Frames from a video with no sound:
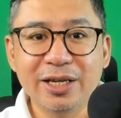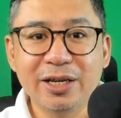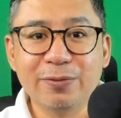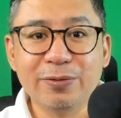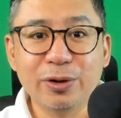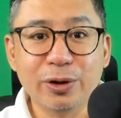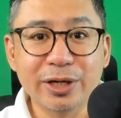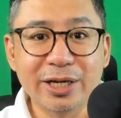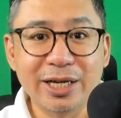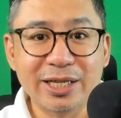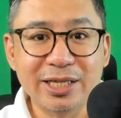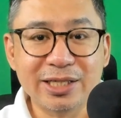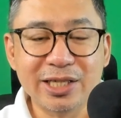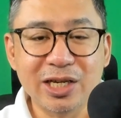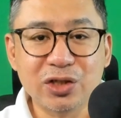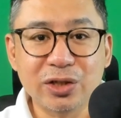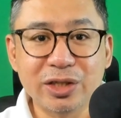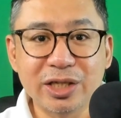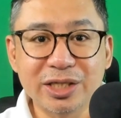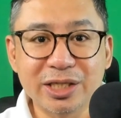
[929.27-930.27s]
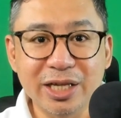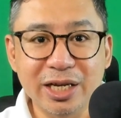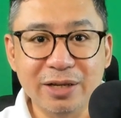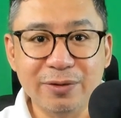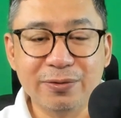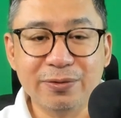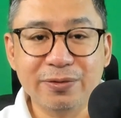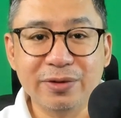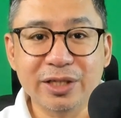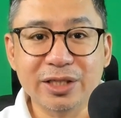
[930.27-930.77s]
if the organization
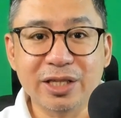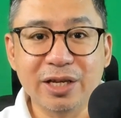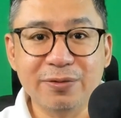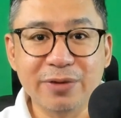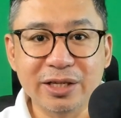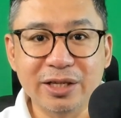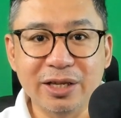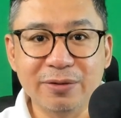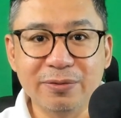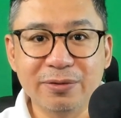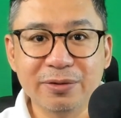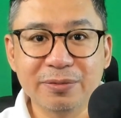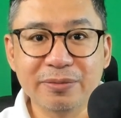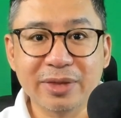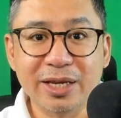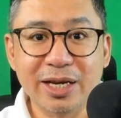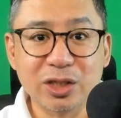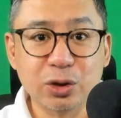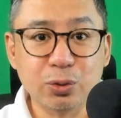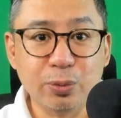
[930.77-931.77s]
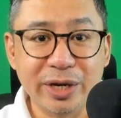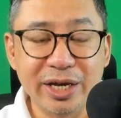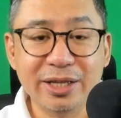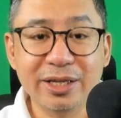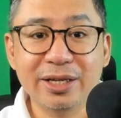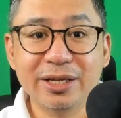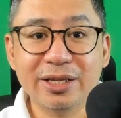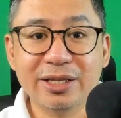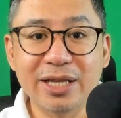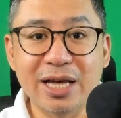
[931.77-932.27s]
itself is defective, as
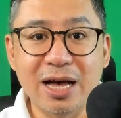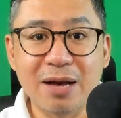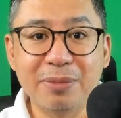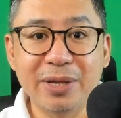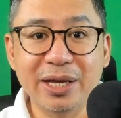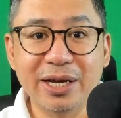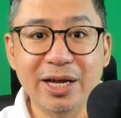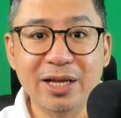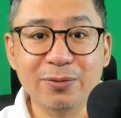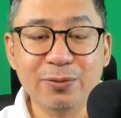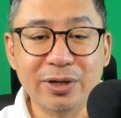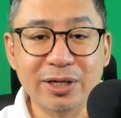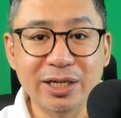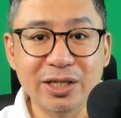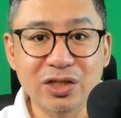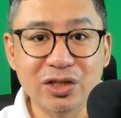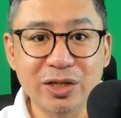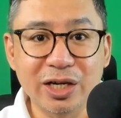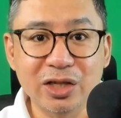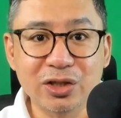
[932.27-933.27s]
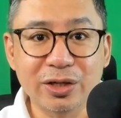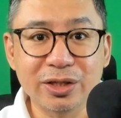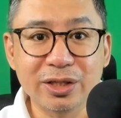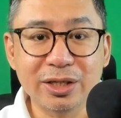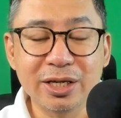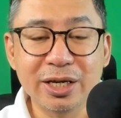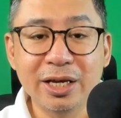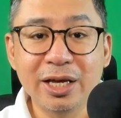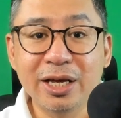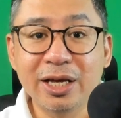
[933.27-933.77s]
when the applicant for
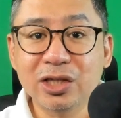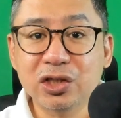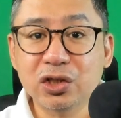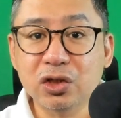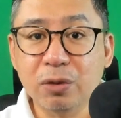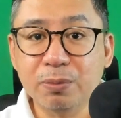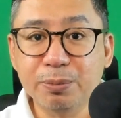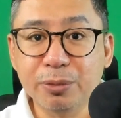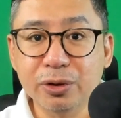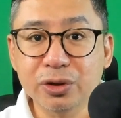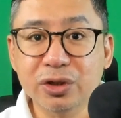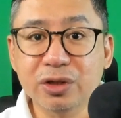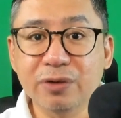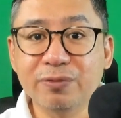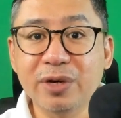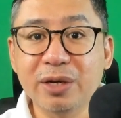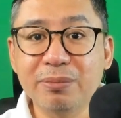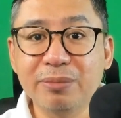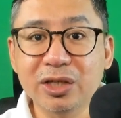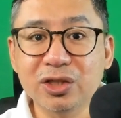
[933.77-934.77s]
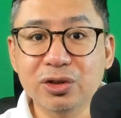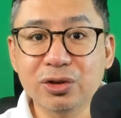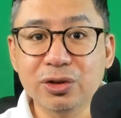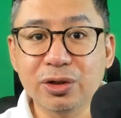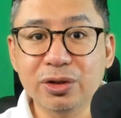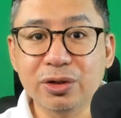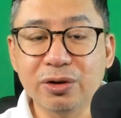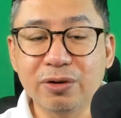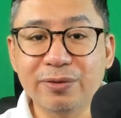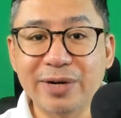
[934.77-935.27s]
registration is composed of a
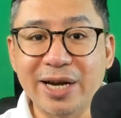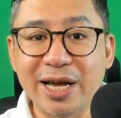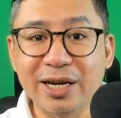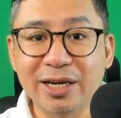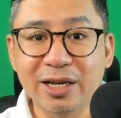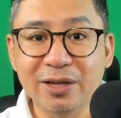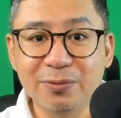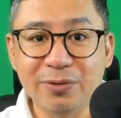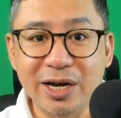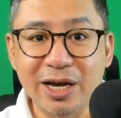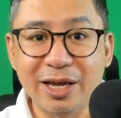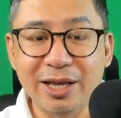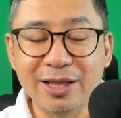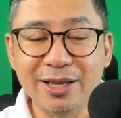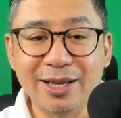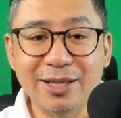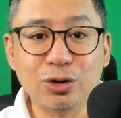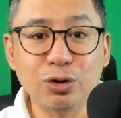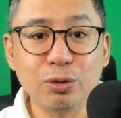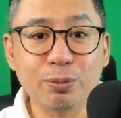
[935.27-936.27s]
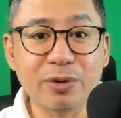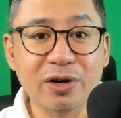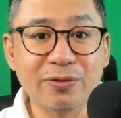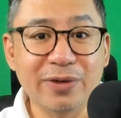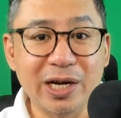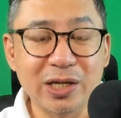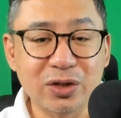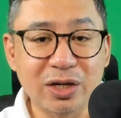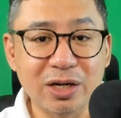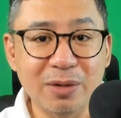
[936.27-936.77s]
mixture of rank and file and
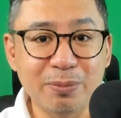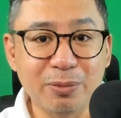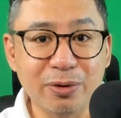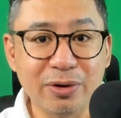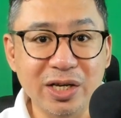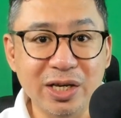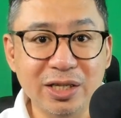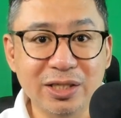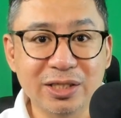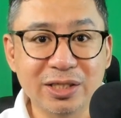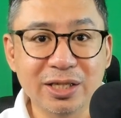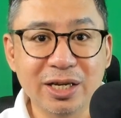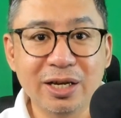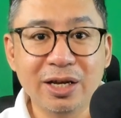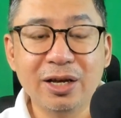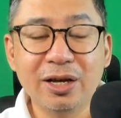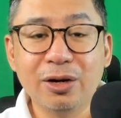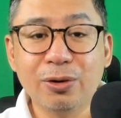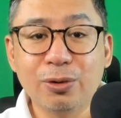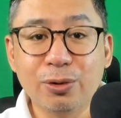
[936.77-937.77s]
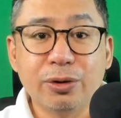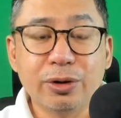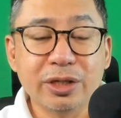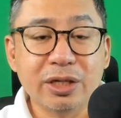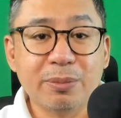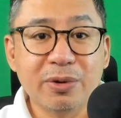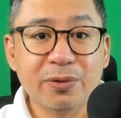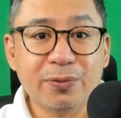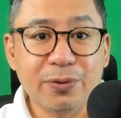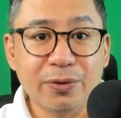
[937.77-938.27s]
supervisory employees.
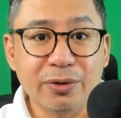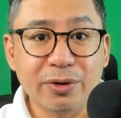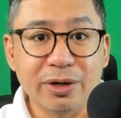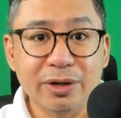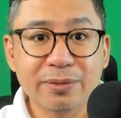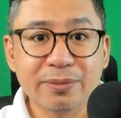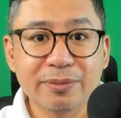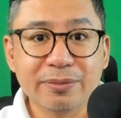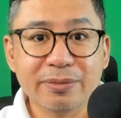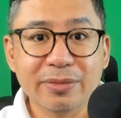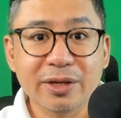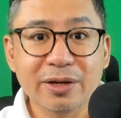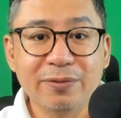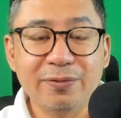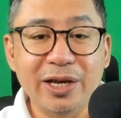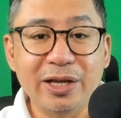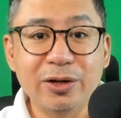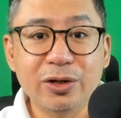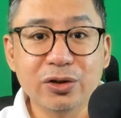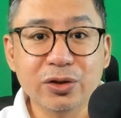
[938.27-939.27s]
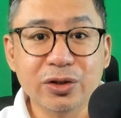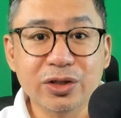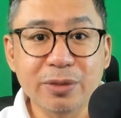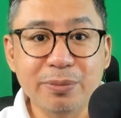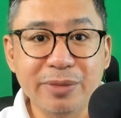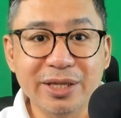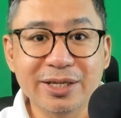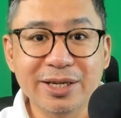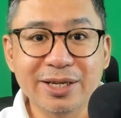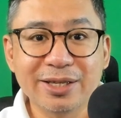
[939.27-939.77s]
Or number four, failure to
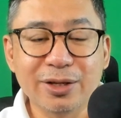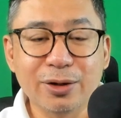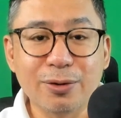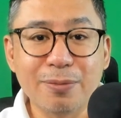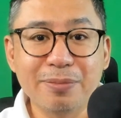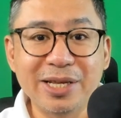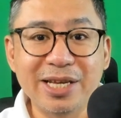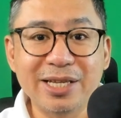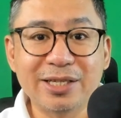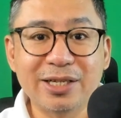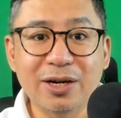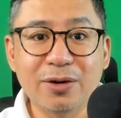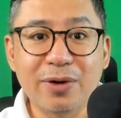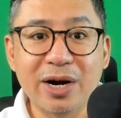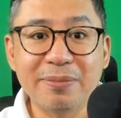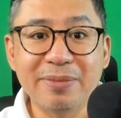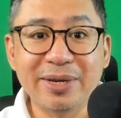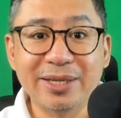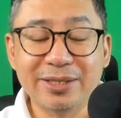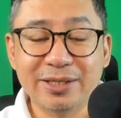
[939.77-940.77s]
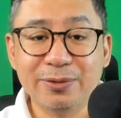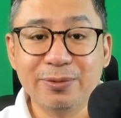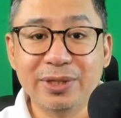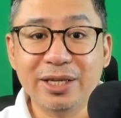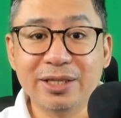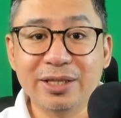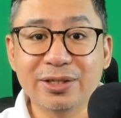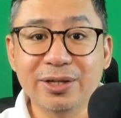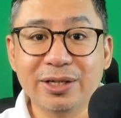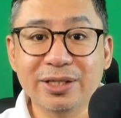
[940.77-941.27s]
submit the complete requirements
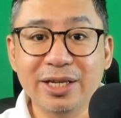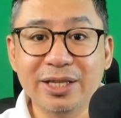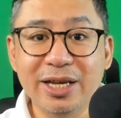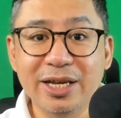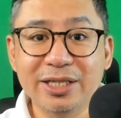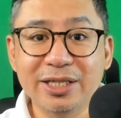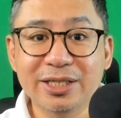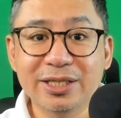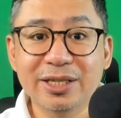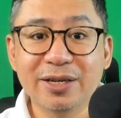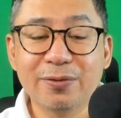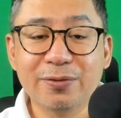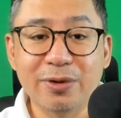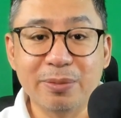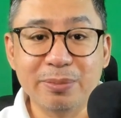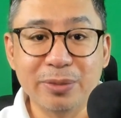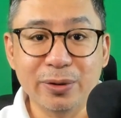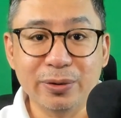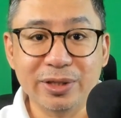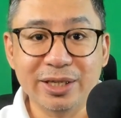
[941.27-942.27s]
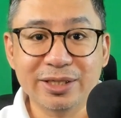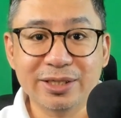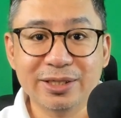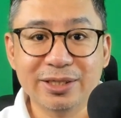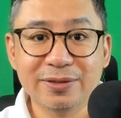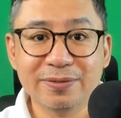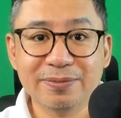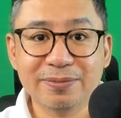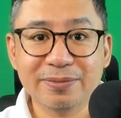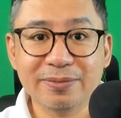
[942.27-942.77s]
within 30 days from
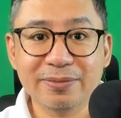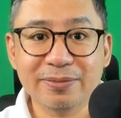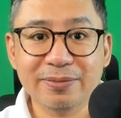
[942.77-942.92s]
notice.